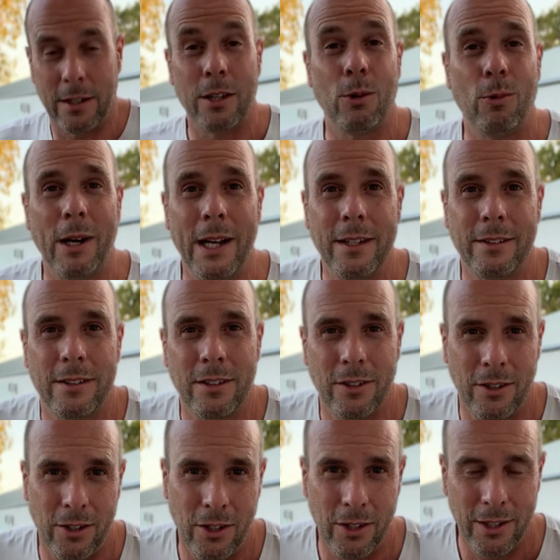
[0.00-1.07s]
to your waist
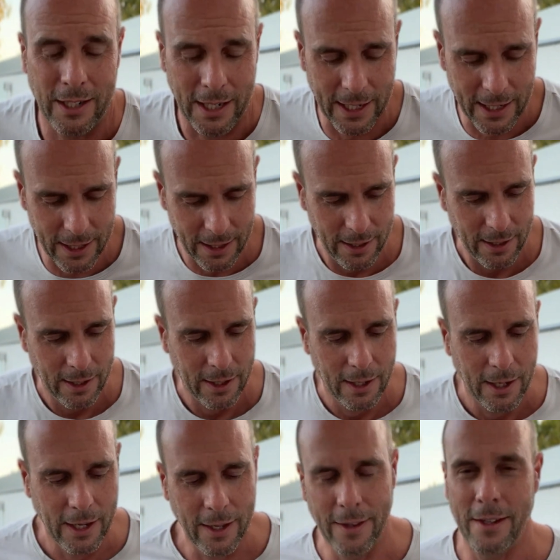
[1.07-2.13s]
on a hot day
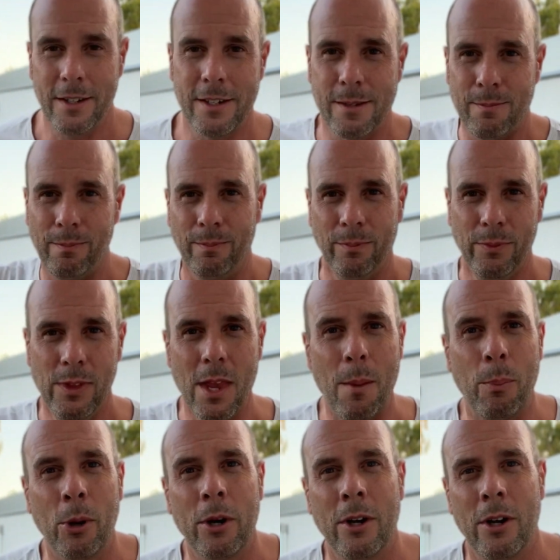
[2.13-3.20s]
and then just
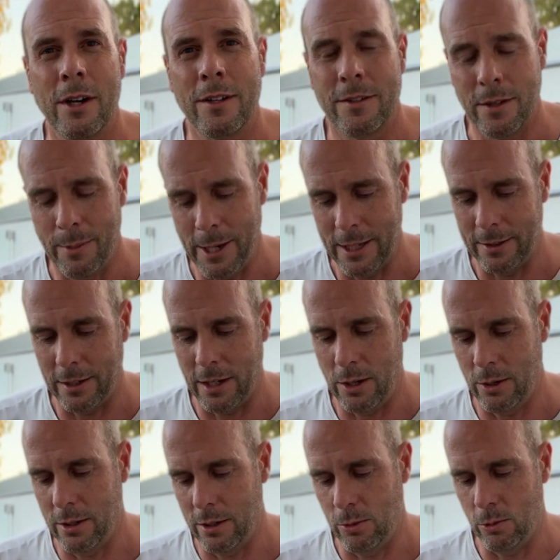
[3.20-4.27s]
put it on as you're about to go
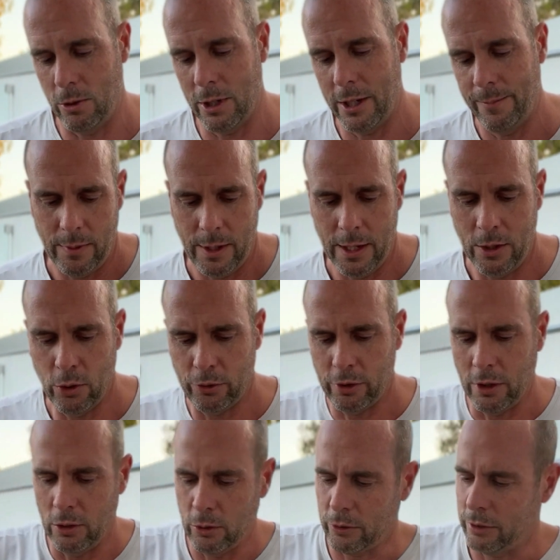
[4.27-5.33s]
into the water. It
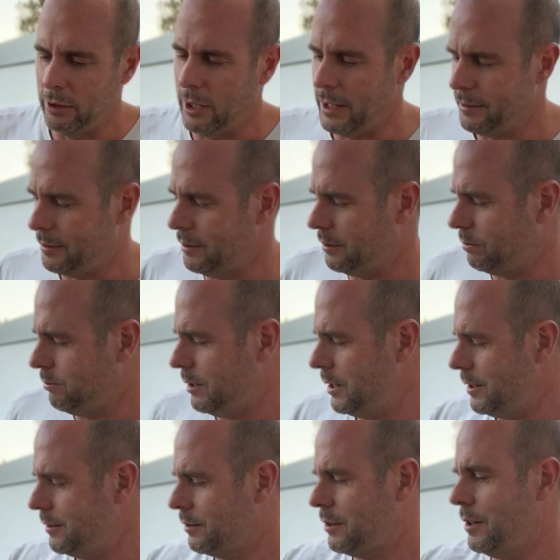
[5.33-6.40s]
also looks nice, this one.
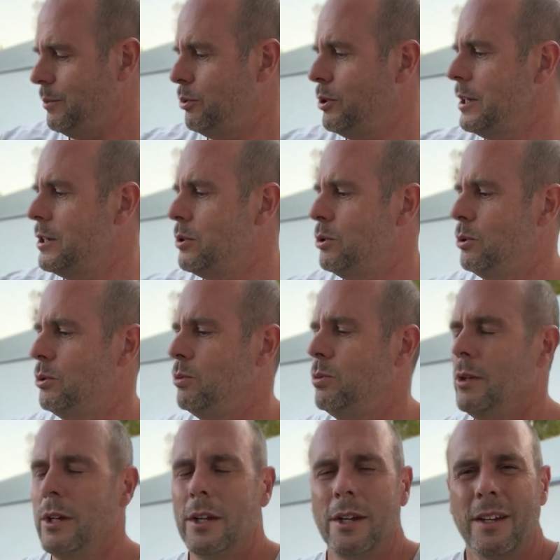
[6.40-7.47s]
It's got a pretty cool
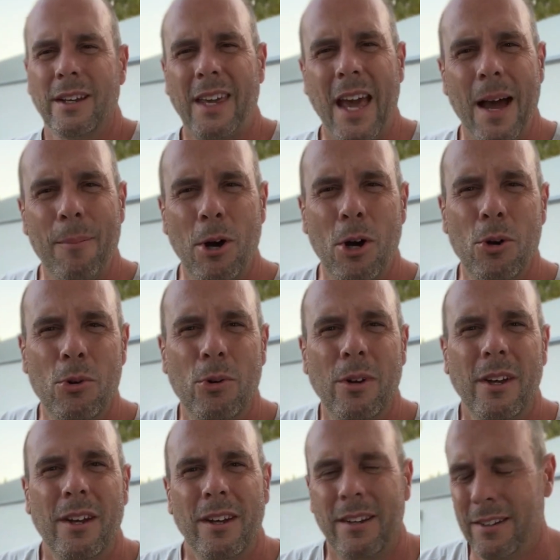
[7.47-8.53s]
camo
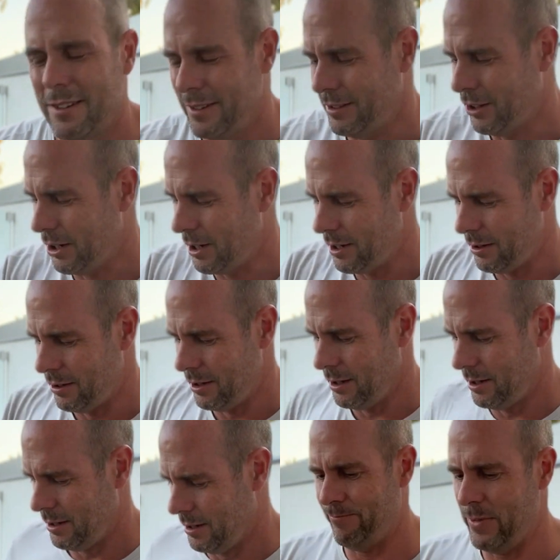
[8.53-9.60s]
design on it,
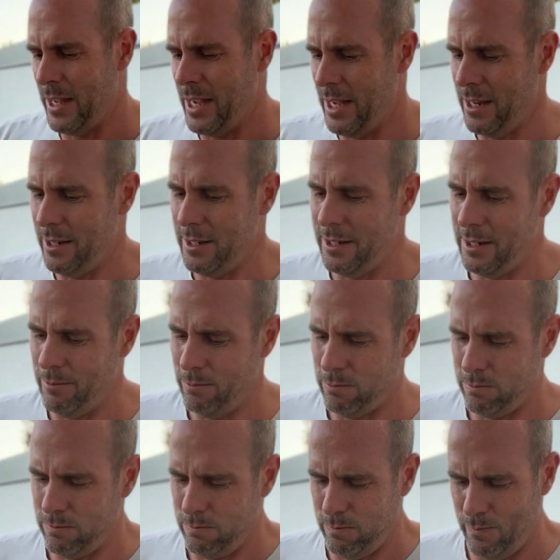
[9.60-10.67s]
and it
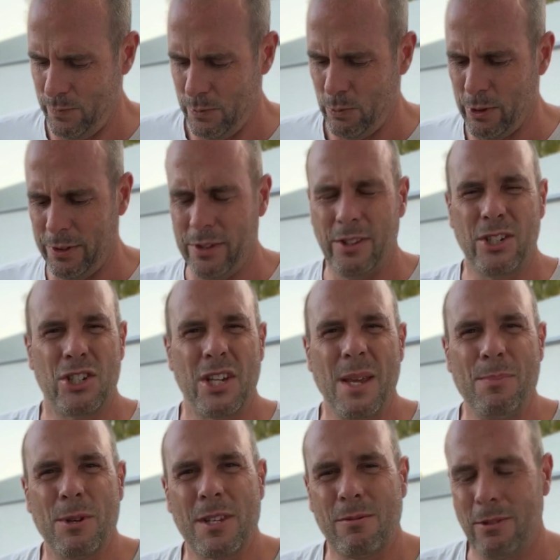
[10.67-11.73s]
wasn't the
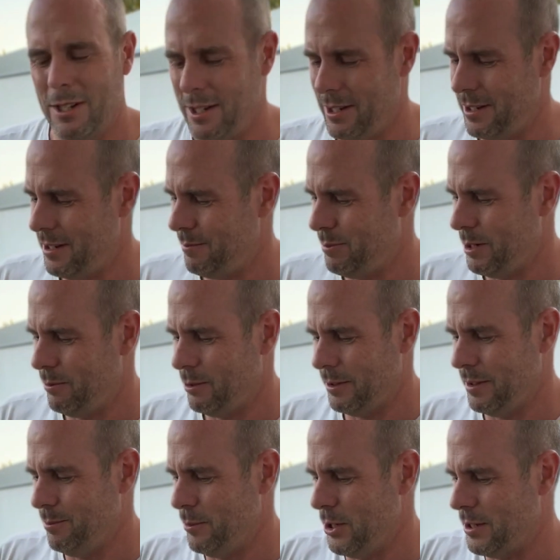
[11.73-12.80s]
cheapest one, but it
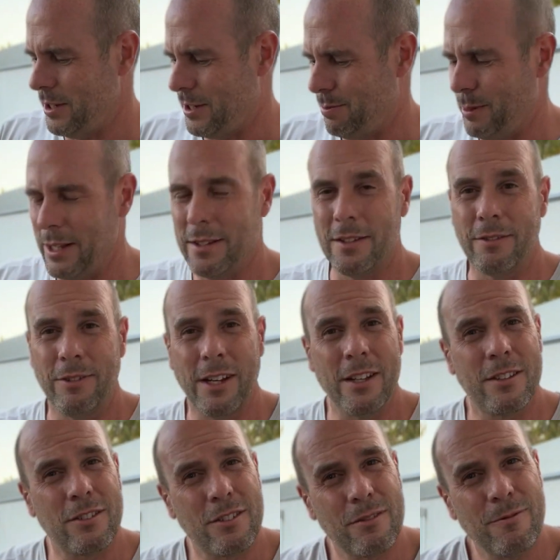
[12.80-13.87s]
wasn't the most expensive, and
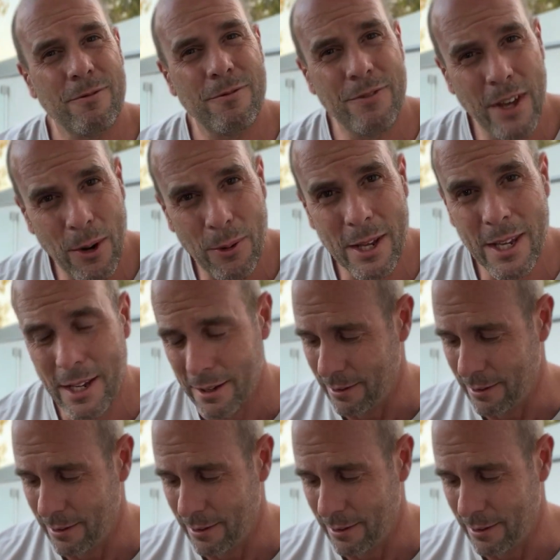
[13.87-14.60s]
it's very